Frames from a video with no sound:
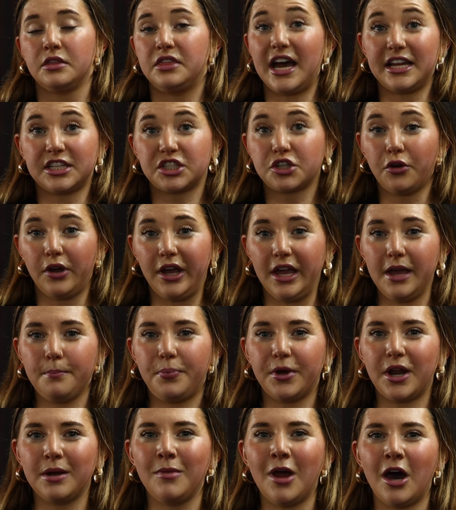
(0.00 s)
that's
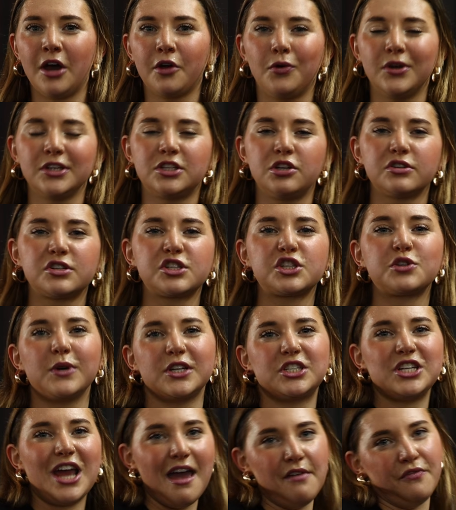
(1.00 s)
great, but I'm not going to
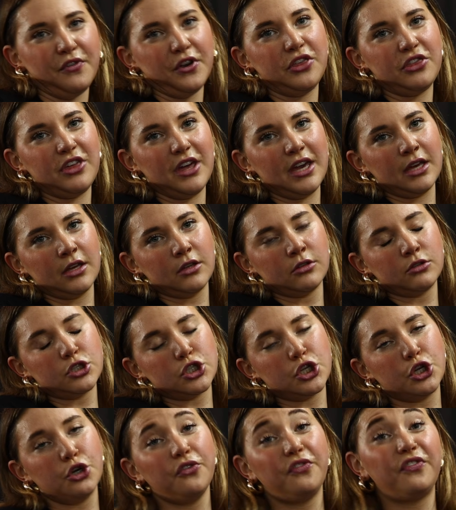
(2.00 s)
switch everything
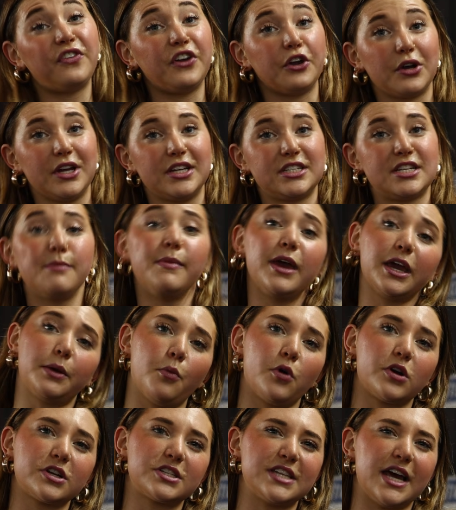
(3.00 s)
to veer it to make
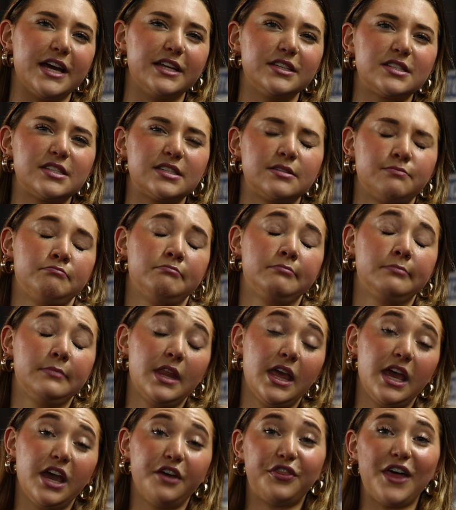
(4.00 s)
more sense.
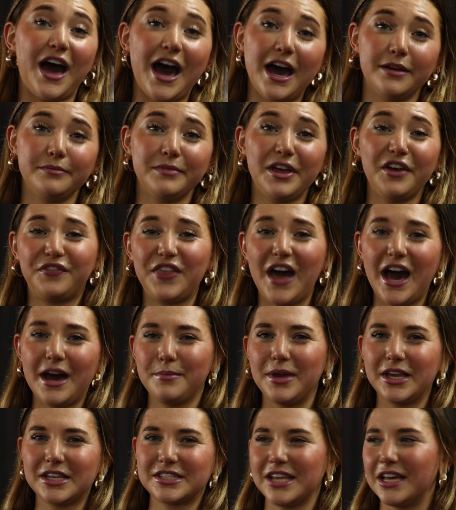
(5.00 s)
if
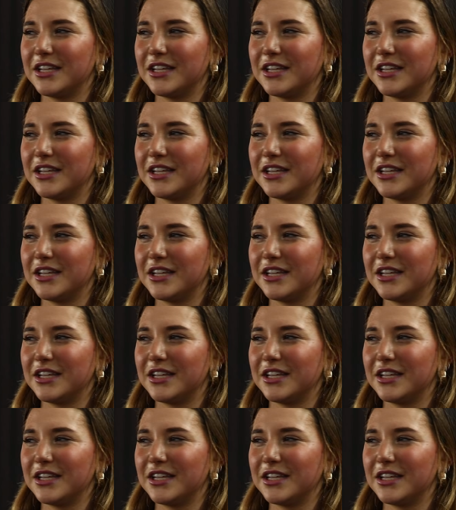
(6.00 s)
that makes